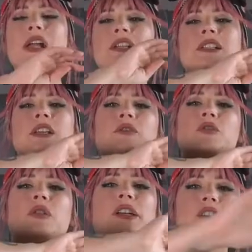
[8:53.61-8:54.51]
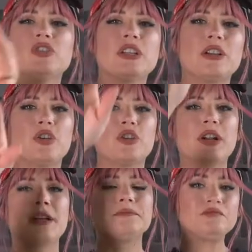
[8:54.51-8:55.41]
And if you are interested in
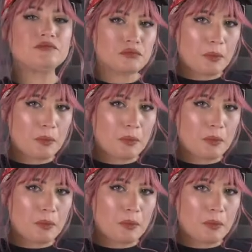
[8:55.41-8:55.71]
learning